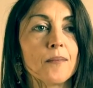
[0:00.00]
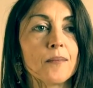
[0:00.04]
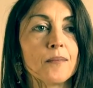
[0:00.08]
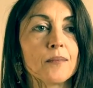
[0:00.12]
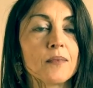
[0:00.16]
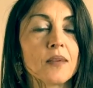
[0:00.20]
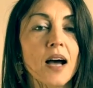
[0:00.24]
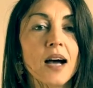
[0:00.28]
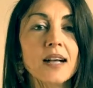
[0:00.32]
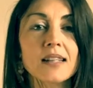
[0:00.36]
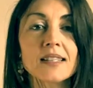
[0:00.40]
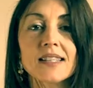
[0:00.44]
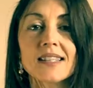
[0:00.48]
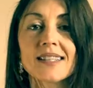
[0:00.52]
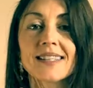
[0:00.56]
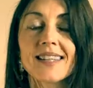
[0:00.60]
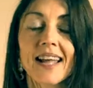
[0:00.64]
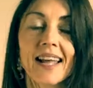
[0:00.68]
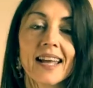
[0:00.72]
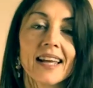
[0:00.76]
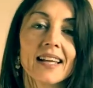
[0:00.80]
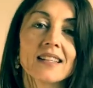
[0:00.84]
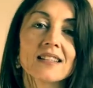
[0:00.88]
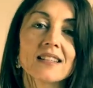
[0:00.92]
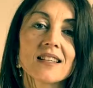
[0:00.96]
not
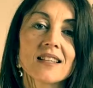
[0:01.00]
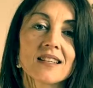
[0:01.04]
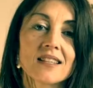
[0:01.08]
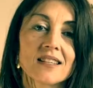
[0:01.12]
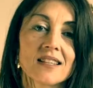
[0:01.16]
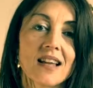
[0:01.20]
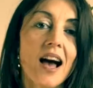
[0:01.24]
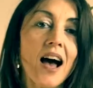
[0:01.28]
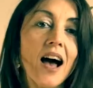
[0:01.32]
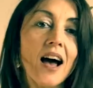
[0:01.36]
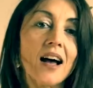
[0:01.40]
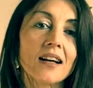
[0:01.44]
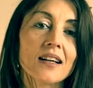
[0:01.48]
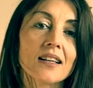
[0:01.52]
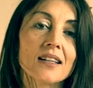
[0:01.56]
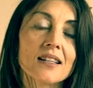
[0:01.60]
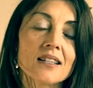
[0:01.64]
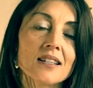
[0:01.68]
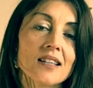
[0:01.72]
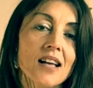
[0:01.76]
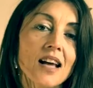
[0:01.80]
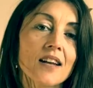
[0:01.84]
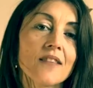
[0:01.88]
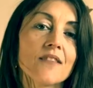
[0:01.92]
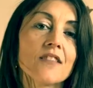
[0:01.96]
staying stuck
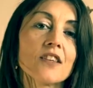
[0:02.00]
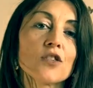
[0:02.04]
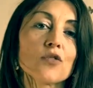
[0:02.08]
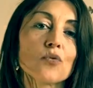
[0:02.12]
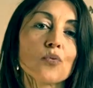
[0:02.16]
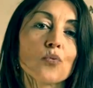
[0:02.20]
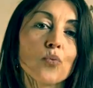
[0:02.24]
inside of these